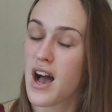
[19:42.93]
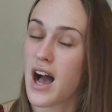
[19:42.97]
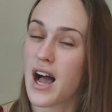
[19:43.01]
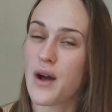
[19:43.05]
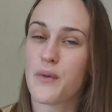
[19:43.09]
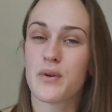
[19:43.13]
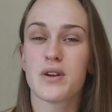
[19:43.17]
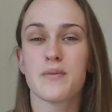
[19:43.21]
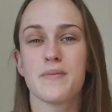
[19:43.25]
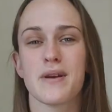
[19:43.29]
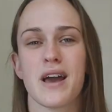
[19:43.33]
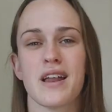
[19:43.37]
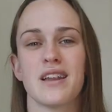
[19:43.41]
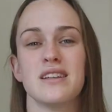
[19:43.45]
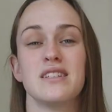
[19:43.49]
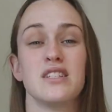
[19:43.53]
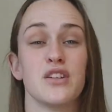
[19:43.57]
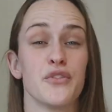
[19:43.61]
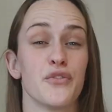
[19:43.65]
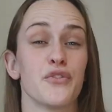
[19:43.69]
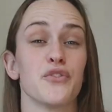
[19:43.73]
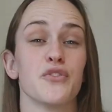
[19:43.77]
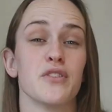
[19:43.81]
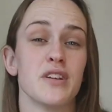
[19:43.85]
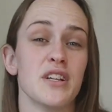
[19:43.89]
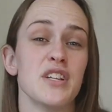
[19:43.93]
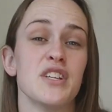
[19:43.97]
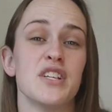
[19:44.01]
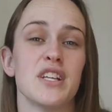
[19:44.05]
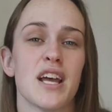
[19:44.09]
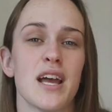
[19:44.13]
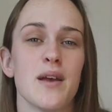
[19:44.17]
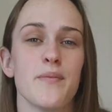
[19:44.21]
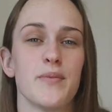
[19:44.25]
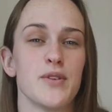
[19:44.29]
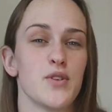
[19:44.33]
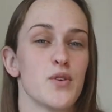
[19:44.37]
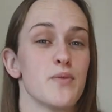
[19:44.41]
I want to be able to
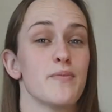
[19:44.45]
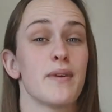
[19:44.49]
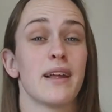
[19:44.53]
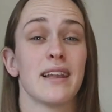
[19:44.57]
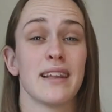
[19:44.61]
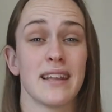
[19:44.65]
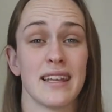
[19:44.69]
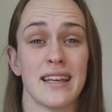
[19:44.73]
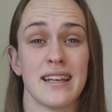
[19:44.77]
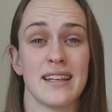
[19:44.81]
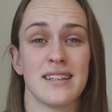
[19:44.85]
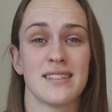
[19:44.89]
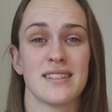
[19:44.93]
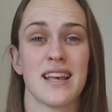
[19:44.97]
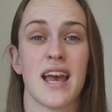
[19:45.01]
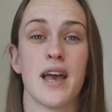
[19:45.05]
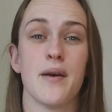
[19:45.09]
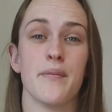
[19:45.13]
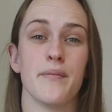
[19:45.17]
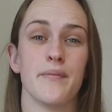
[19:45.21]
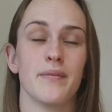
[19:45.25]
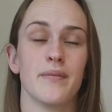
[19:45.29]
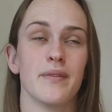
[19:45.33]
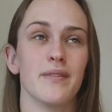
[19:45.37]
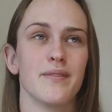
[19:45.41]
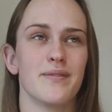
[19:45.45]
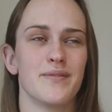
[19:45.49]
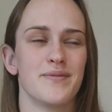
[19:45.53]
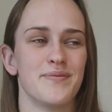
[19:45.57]
differentiate between my legs and